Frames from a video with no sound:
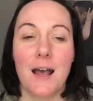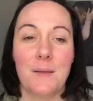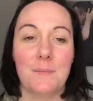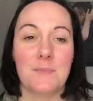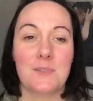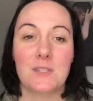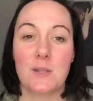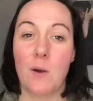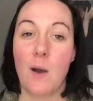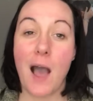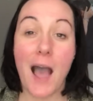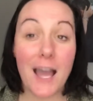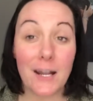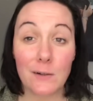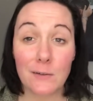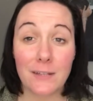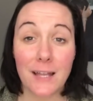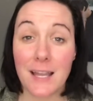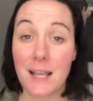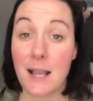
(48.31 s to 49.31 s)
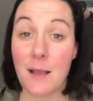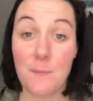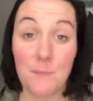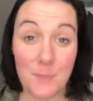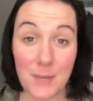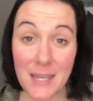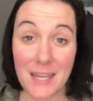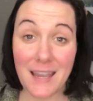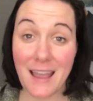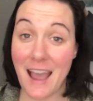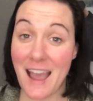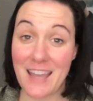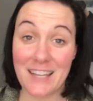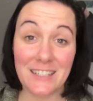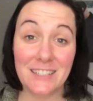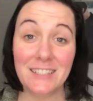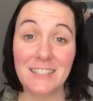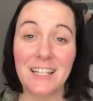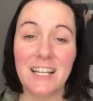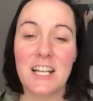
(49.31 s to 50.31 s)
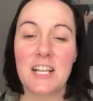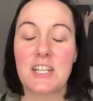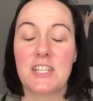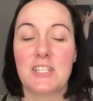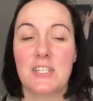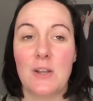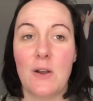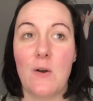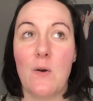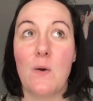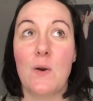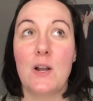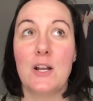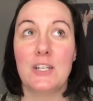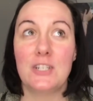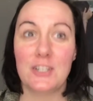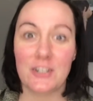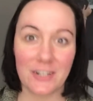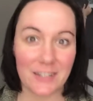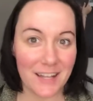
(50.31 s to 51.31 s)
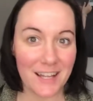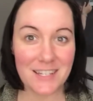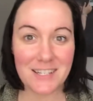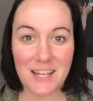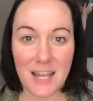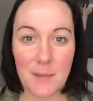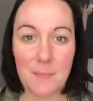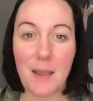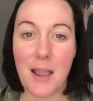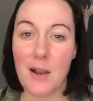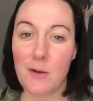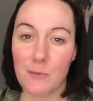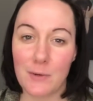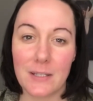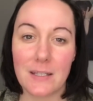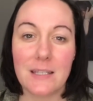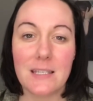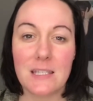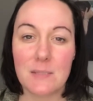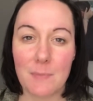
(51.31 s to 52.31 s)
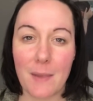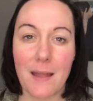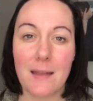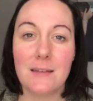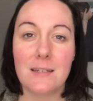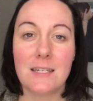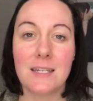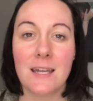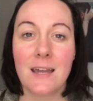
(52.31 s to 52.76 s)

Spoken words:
So I don't like being idle. So during that time I really spent